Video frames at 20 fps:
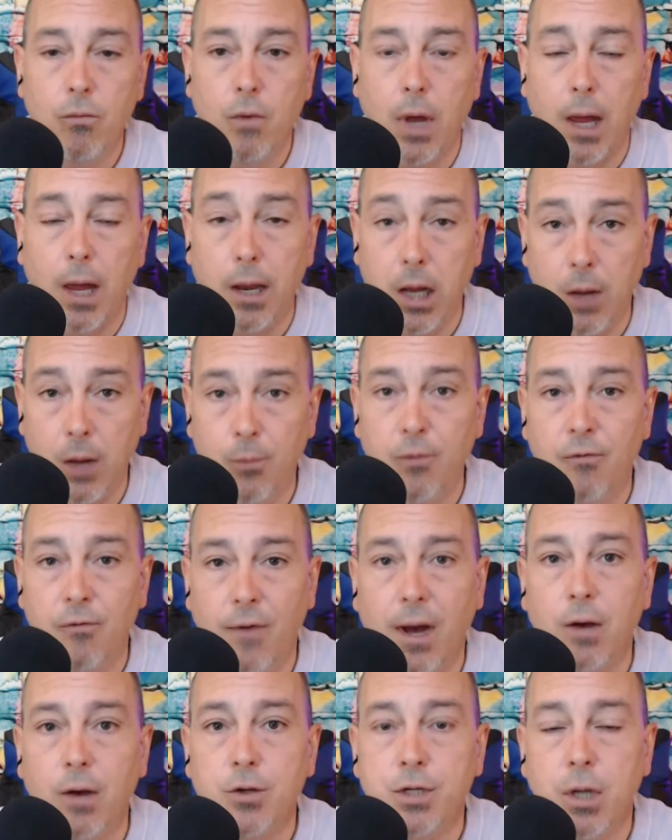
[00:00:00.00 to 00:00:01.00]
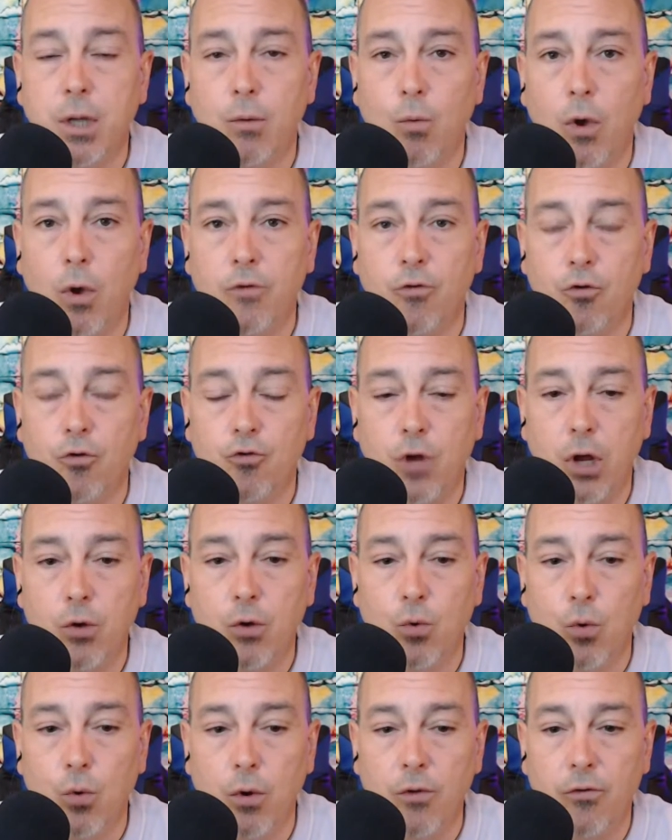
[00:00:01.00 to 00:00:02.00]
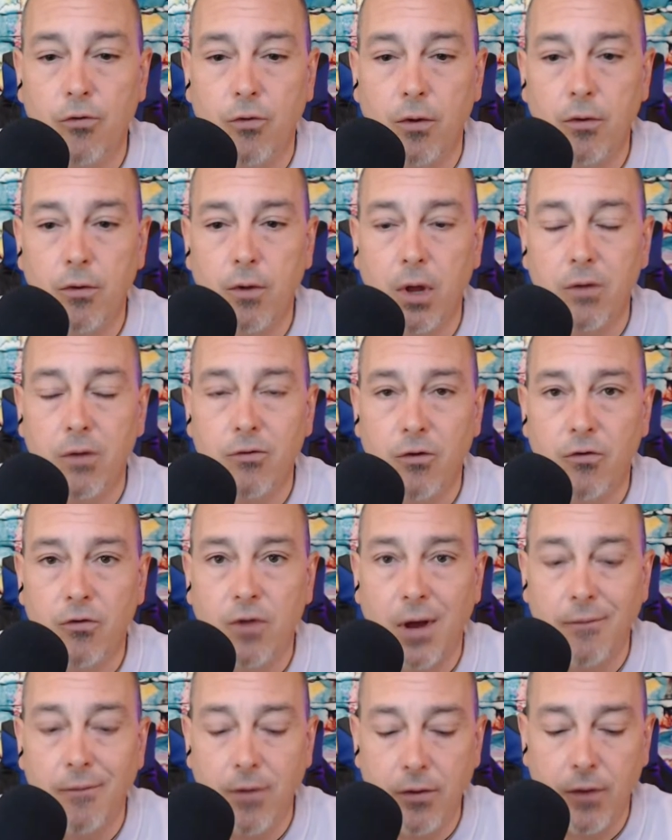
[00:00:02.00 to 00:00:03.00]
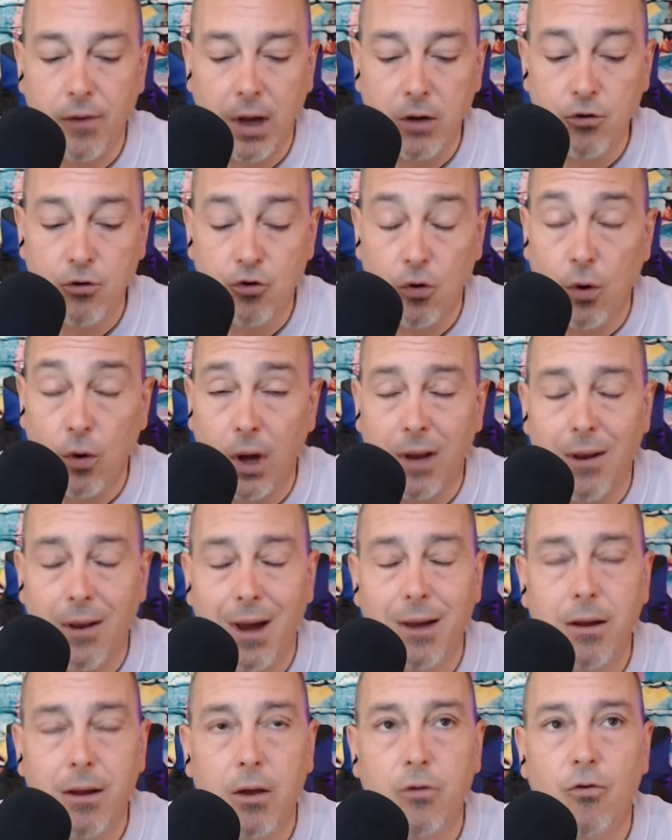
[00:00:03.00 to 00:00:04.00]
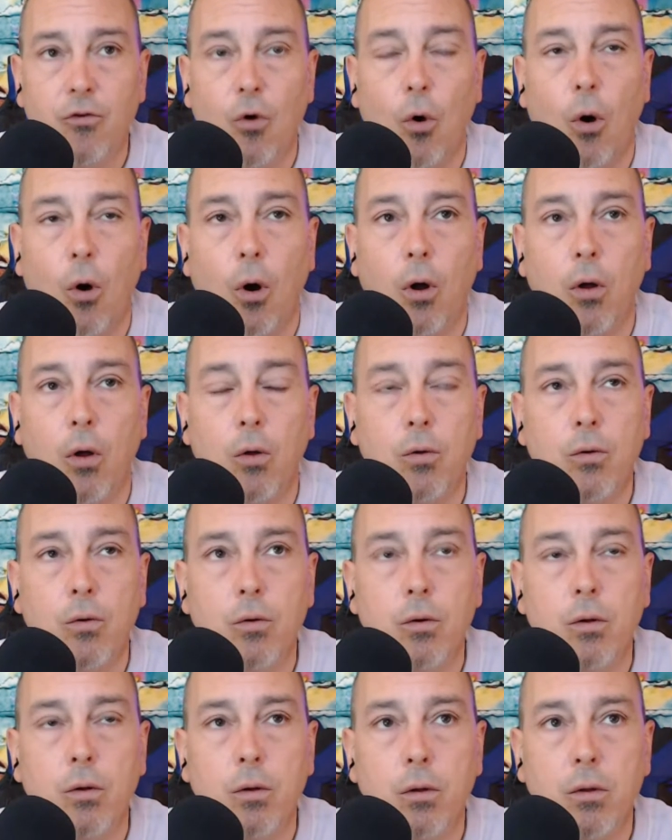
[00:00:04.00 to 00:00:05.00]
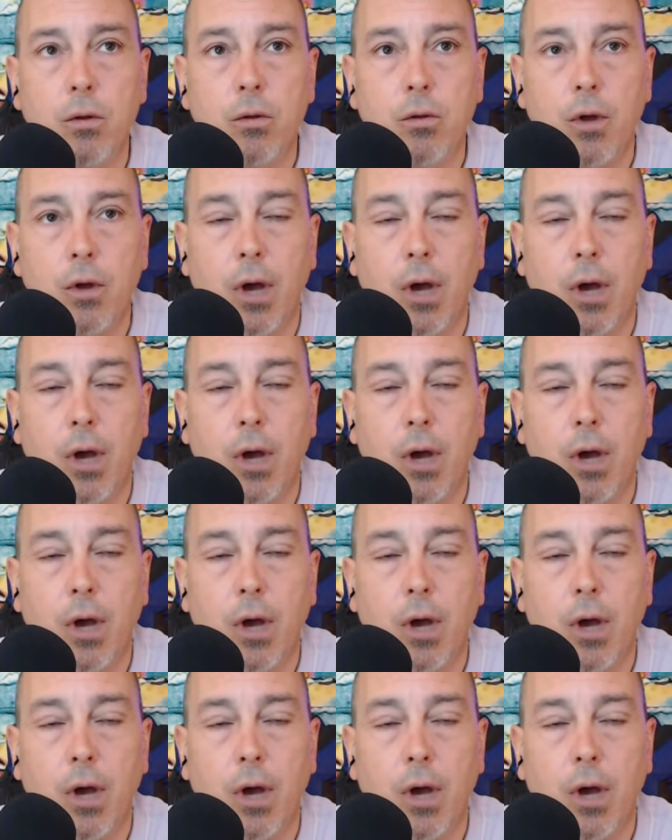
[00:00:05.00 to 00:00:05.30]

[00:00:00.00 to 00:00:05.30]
And he would vouch that Russell J. Gould is the seventh angel. And that is all the